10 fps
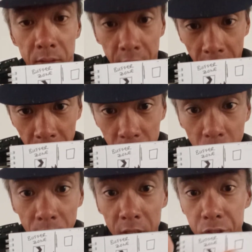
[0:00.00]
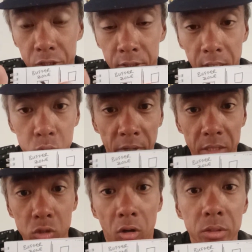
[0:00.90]
then you merge. That's why
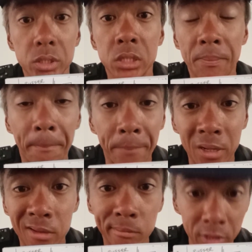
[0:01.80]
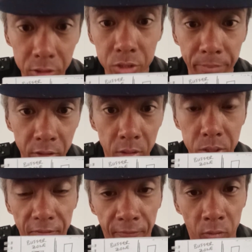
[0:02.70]
it's called a zipper merge,
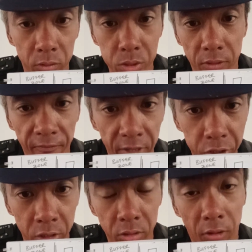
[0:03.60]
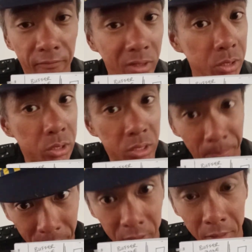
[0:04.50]
because it follows the fashion of a
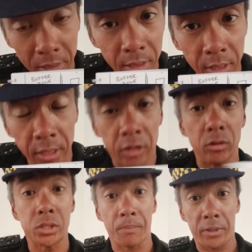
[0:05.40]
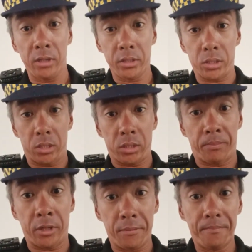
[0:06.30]
zipper. You know zipper? This is a
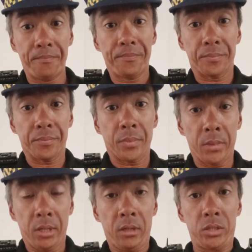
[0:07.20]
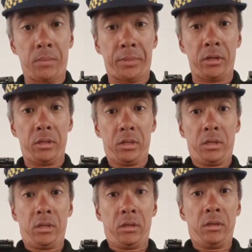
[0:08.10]
zipper. Zipper.
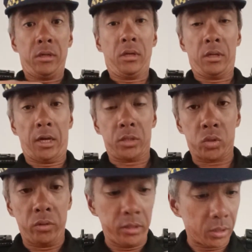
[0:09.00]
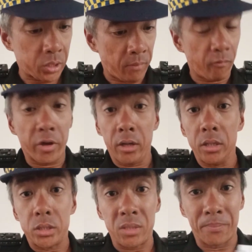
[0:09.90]
Yeah, so in the same way,
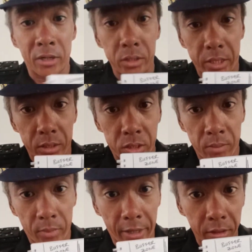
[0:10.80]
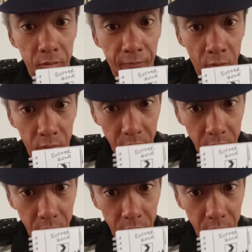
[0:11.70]
zipper is like a zip line. You follow